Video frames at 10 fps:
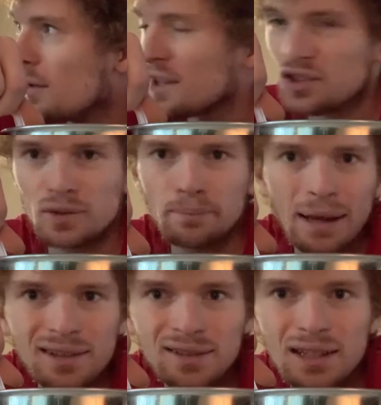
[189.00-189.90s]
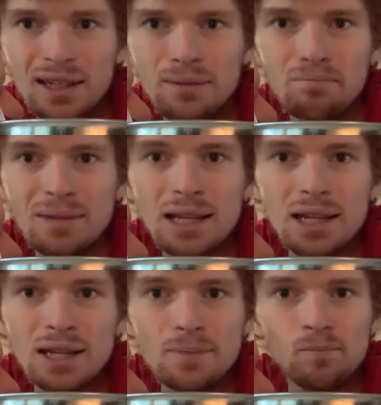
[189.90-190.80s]
spicy,
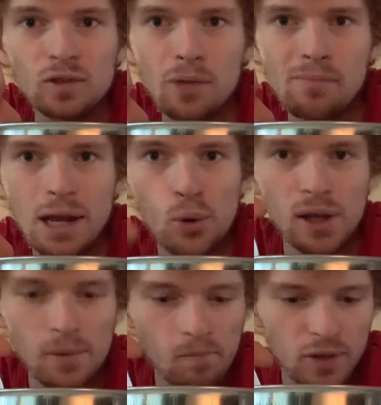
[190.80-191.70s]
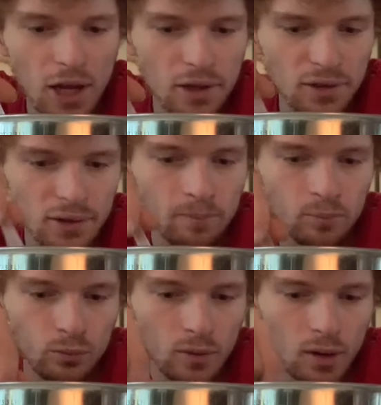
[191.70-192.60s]
meaty, tomatoey taste.
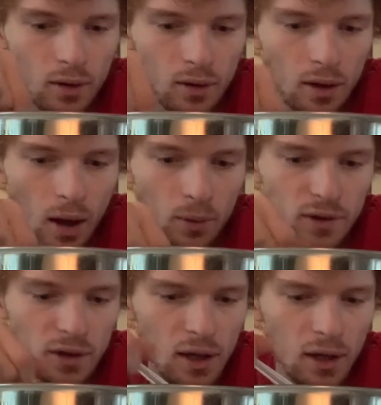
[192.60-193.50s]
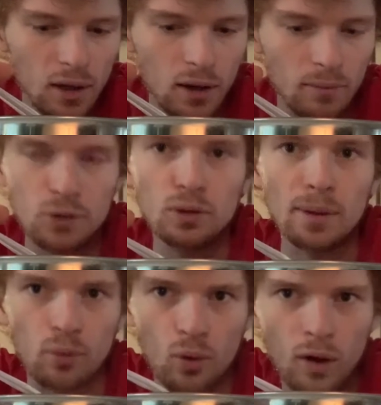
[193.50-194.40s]
I would say that's what the
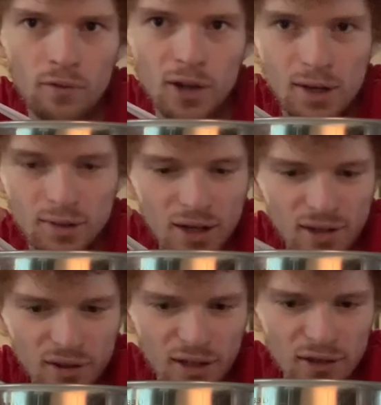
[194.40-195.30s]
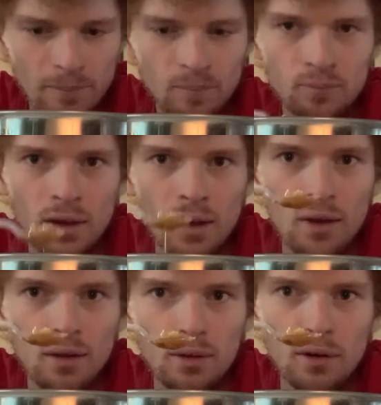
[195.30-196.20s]
broth kind of tastes like.
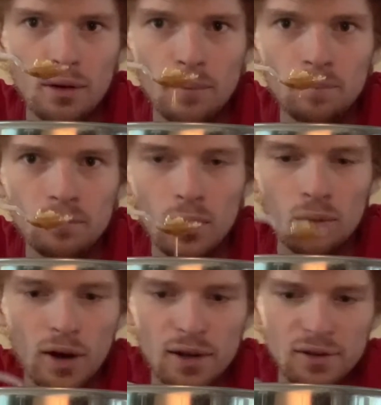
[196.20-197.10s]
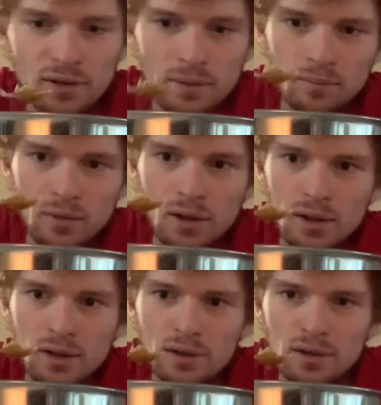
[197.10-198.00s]
The rice
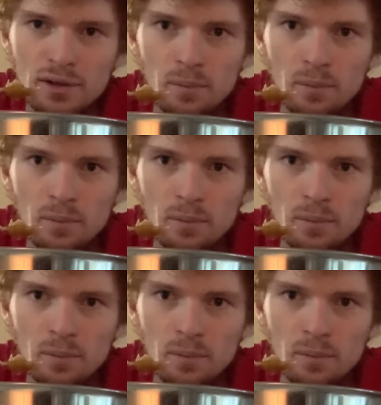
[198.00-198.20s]
is